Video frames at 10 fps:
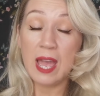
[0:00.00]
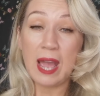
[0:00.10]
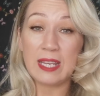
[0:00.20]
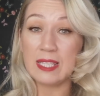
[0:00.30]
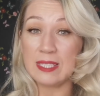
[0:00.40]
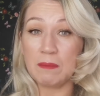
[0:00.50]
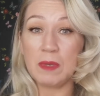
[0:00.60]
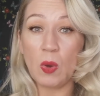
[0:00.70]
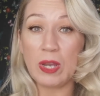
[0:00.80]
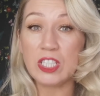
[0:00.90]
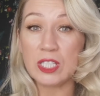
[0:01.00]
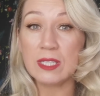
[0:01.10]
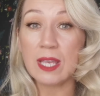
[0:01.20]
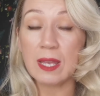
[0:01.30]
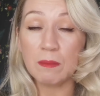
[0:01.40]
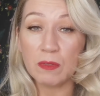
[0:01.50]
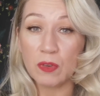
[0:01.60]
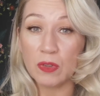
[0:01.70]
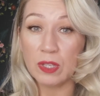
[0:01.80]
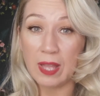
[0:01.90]
And you can send me questions in
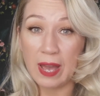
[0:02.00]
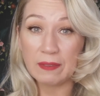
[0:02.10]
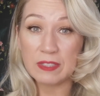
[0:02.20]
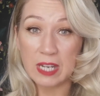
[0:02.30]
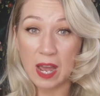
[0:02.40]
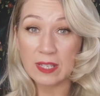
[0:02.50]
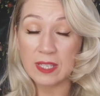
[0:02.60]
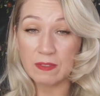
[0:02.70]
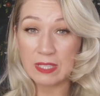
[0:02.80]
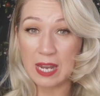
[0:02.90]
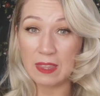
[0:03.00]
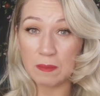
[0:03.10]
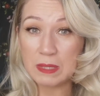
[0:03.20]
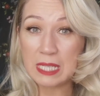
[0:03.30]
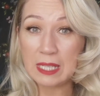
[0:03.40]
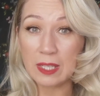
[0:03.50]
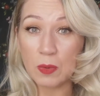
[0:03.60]
before the live starts if there's anything particular